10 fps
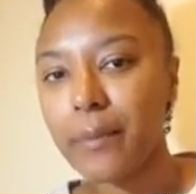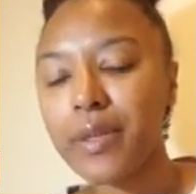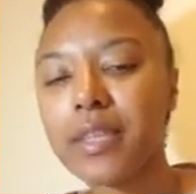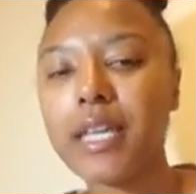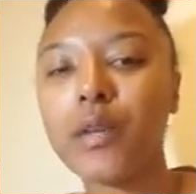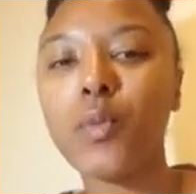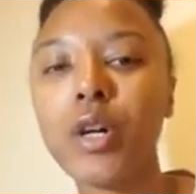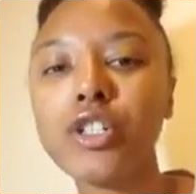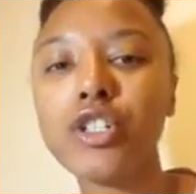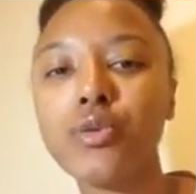But then
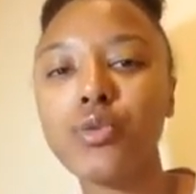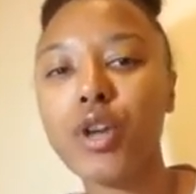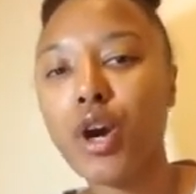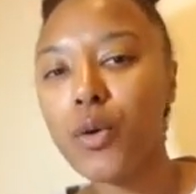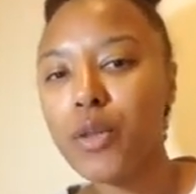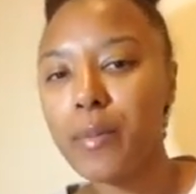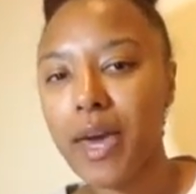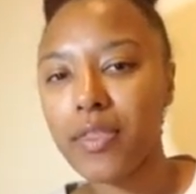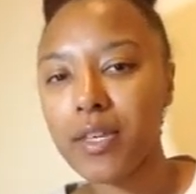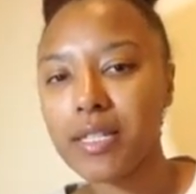once you know the
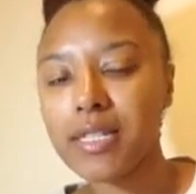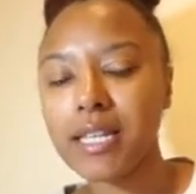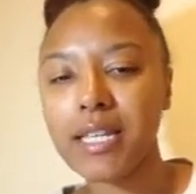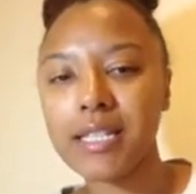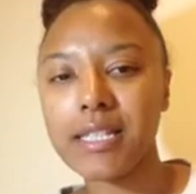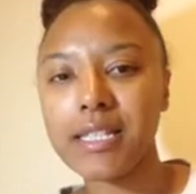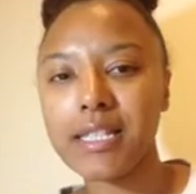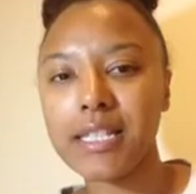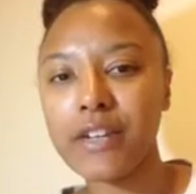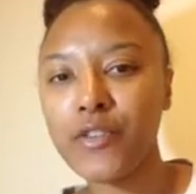methods, it's
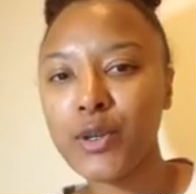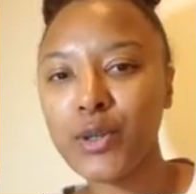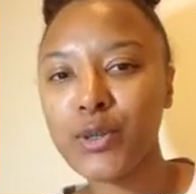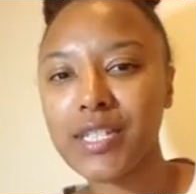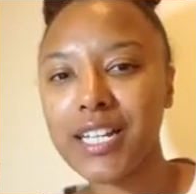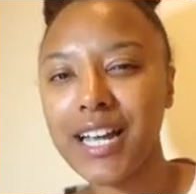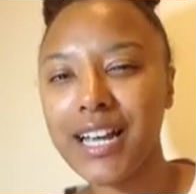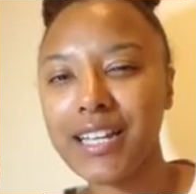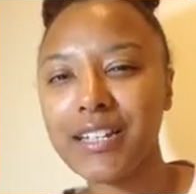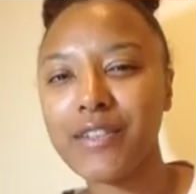difficult to
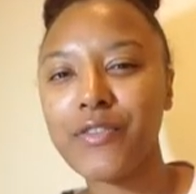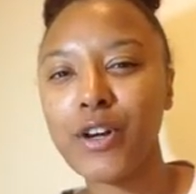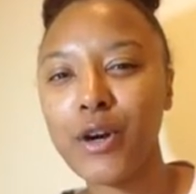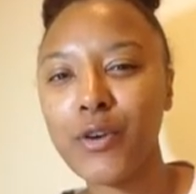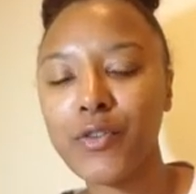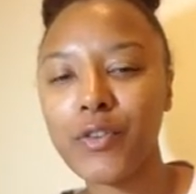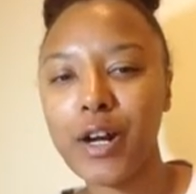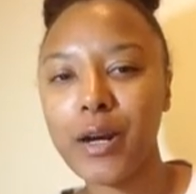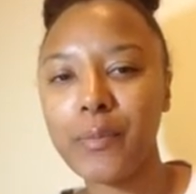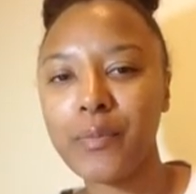kind of go
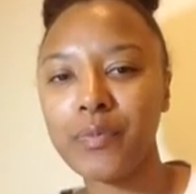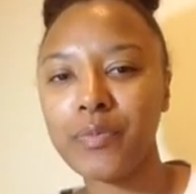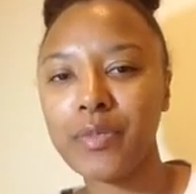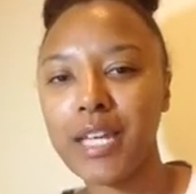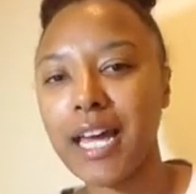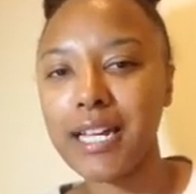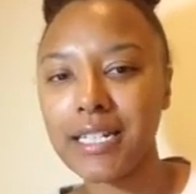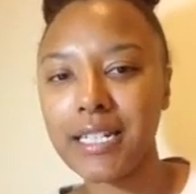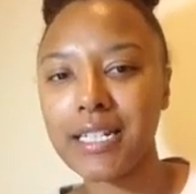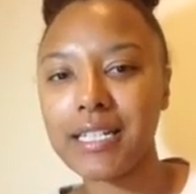from an
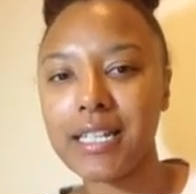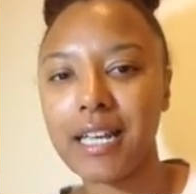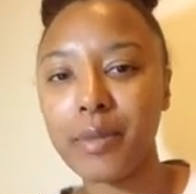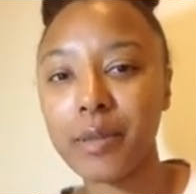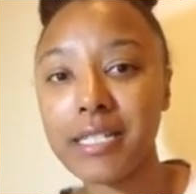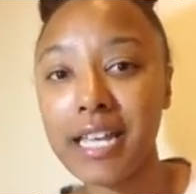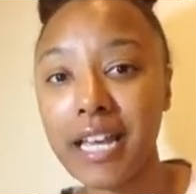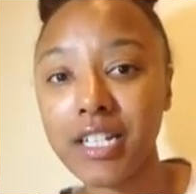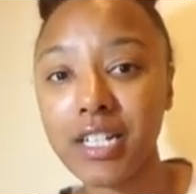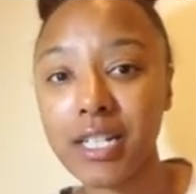idea to
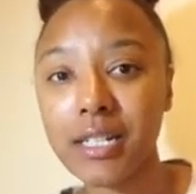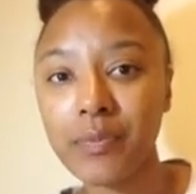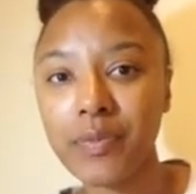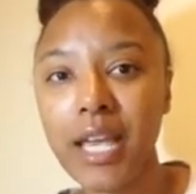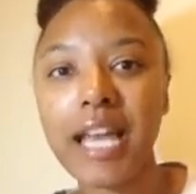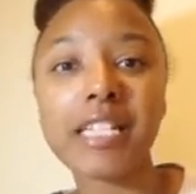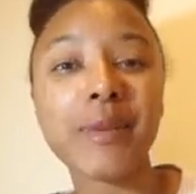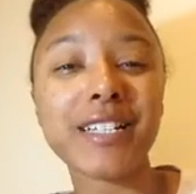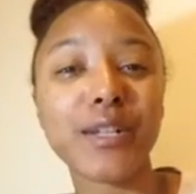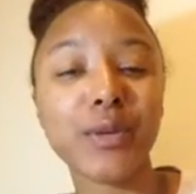implementation,
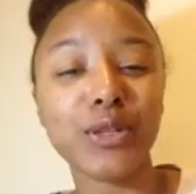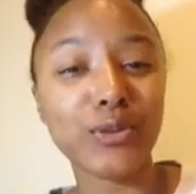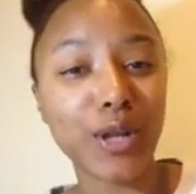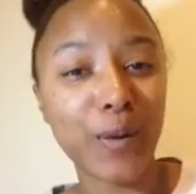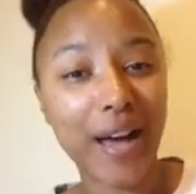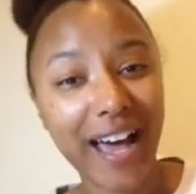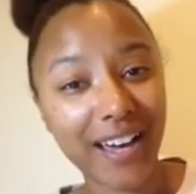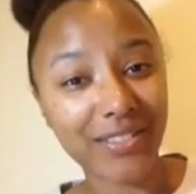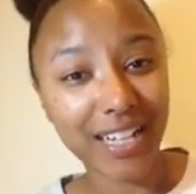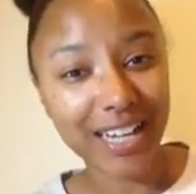especially when you don't
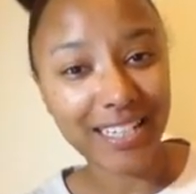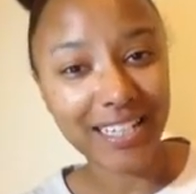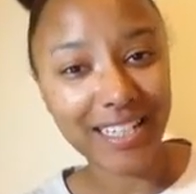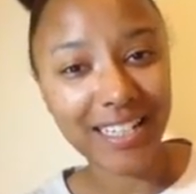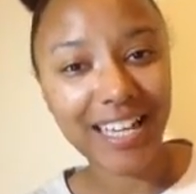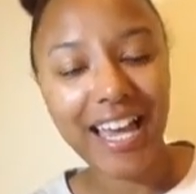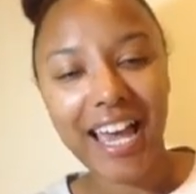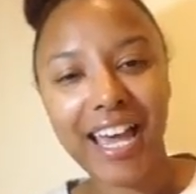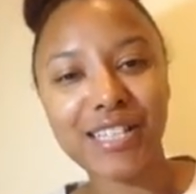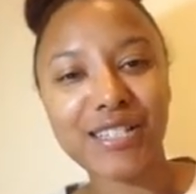have an idea.
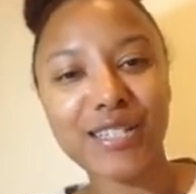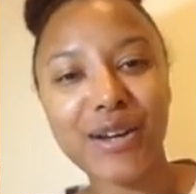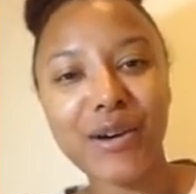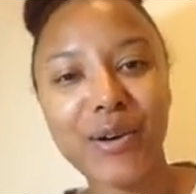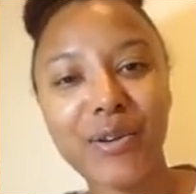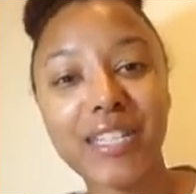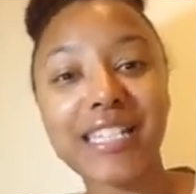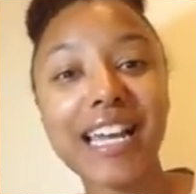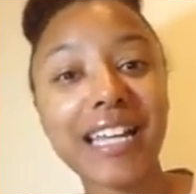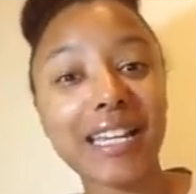And so the
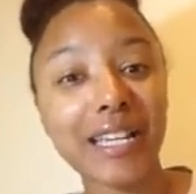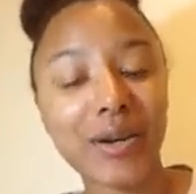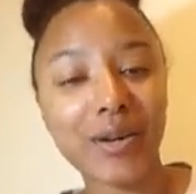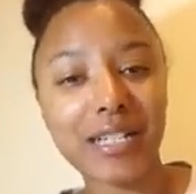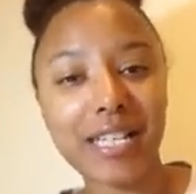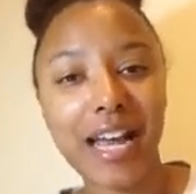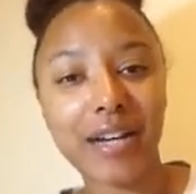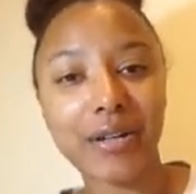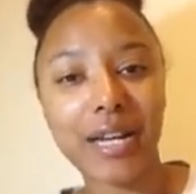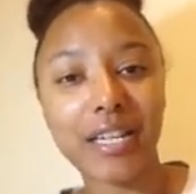second e-course I
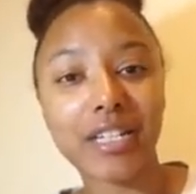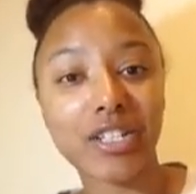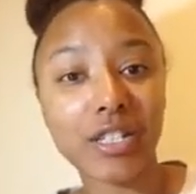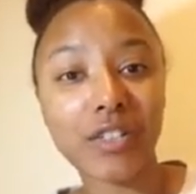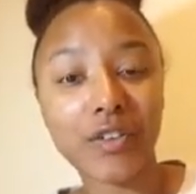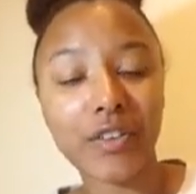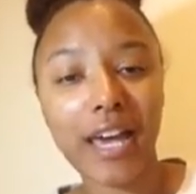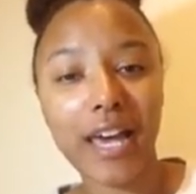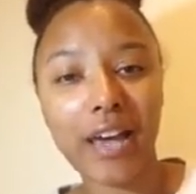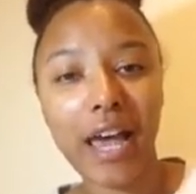created just for
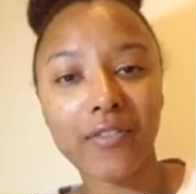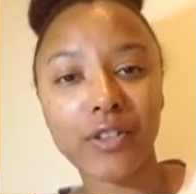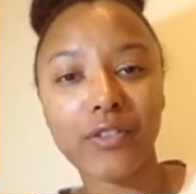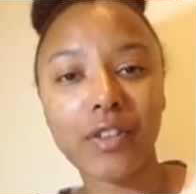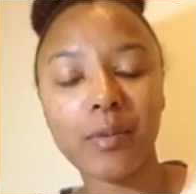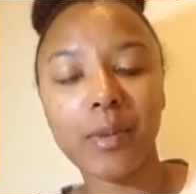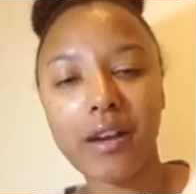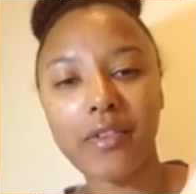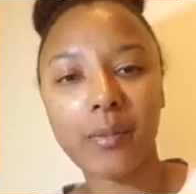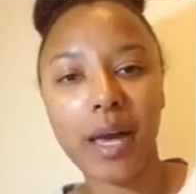that, after
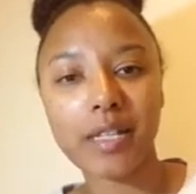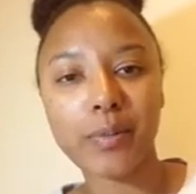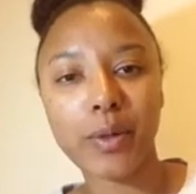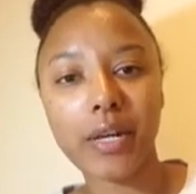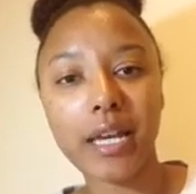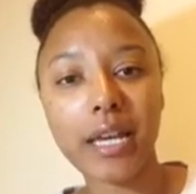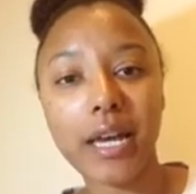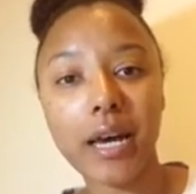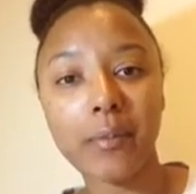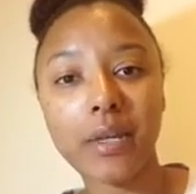feedback from Passport
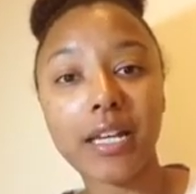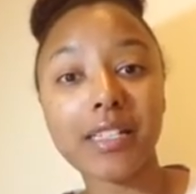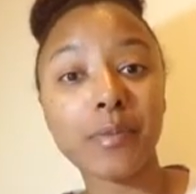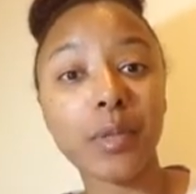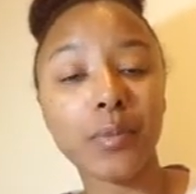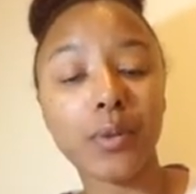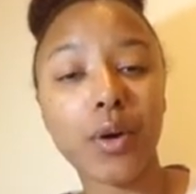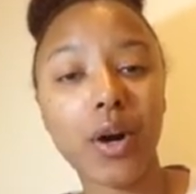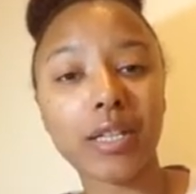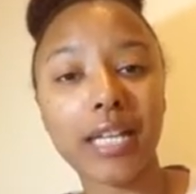Income, because people
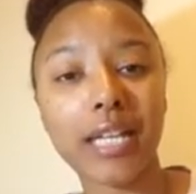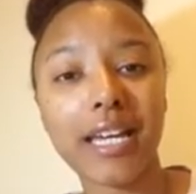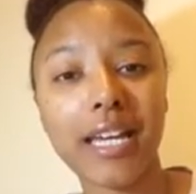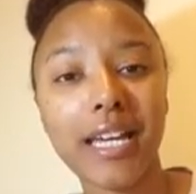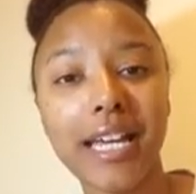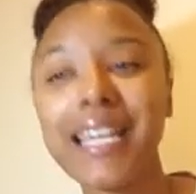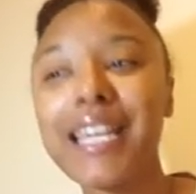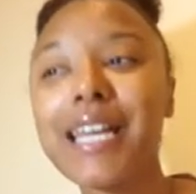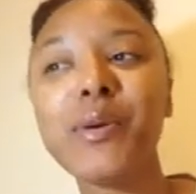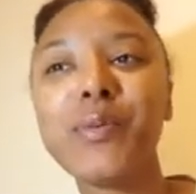are like, yeah,
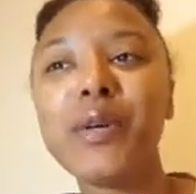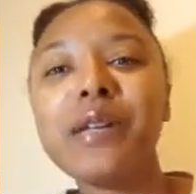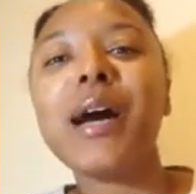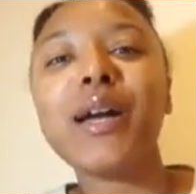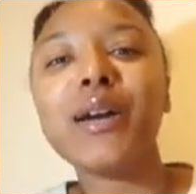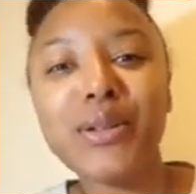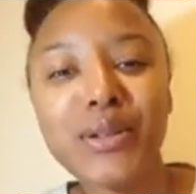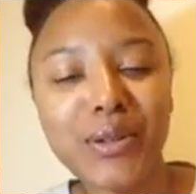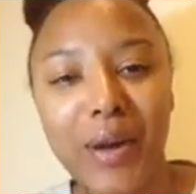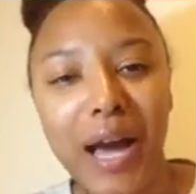but what am I going to
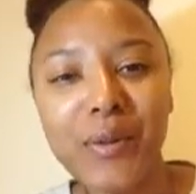do?